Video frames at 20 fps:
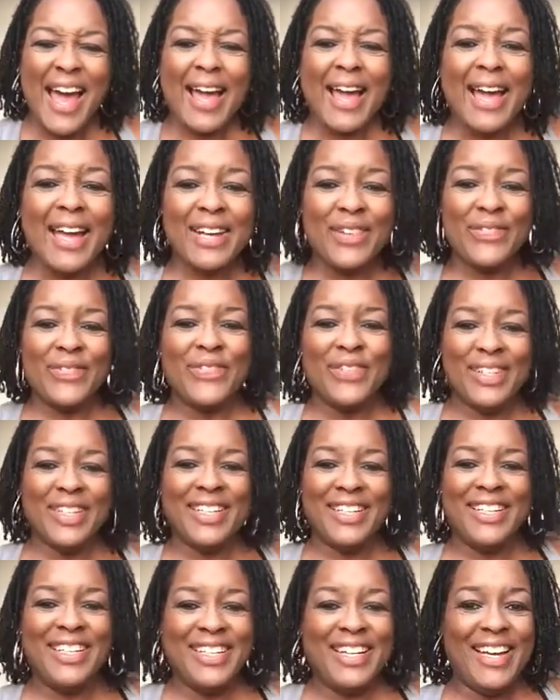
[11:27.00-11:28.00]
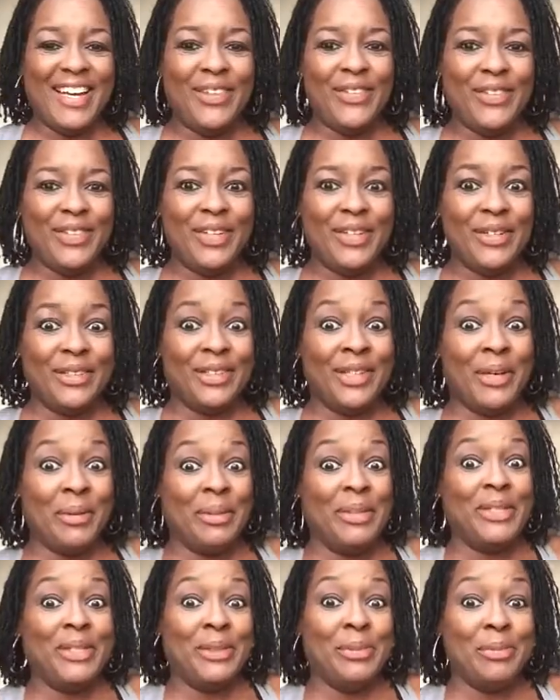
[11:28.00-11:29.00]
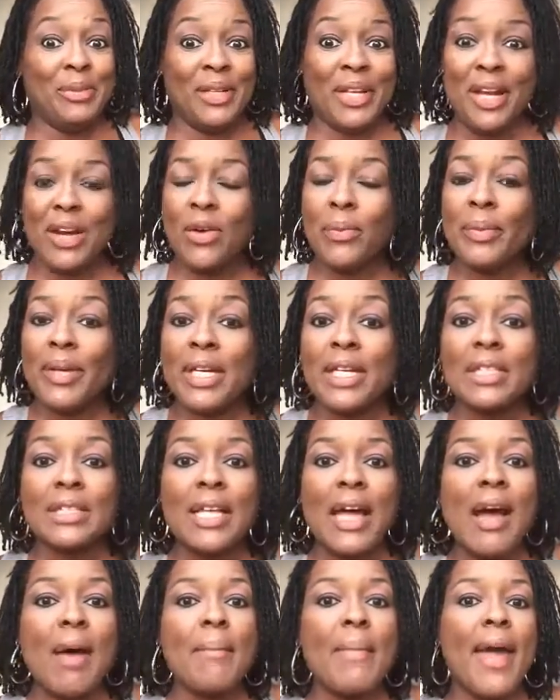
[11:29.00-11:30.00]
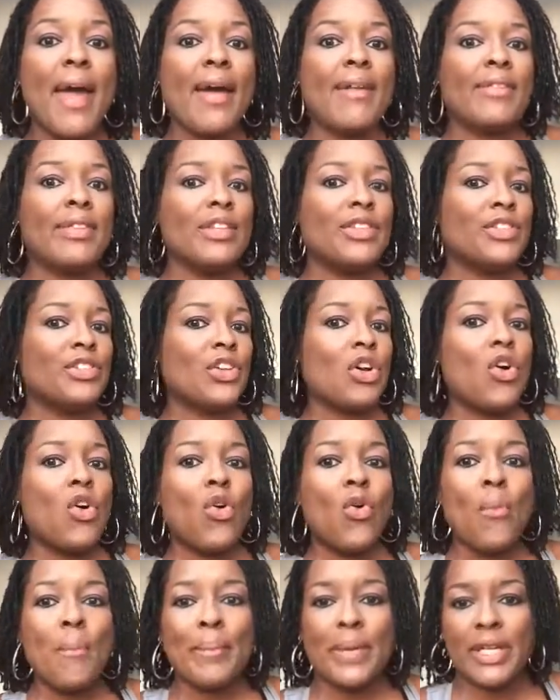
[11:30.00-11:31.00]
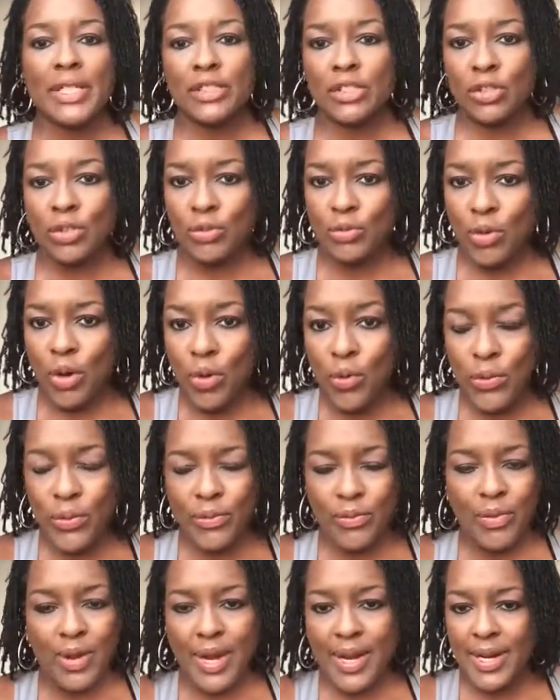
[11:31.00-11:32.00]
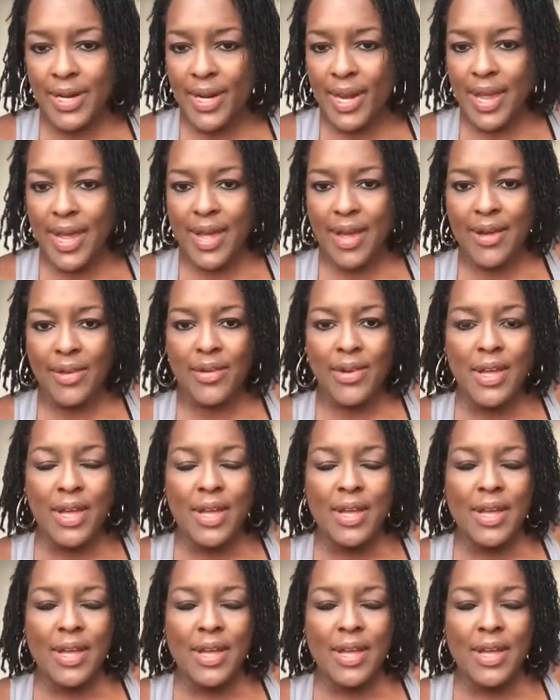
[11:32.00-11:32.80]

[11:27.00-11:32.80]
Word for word: i got a feeling another year is gonna be super long because i'm having so much growth right now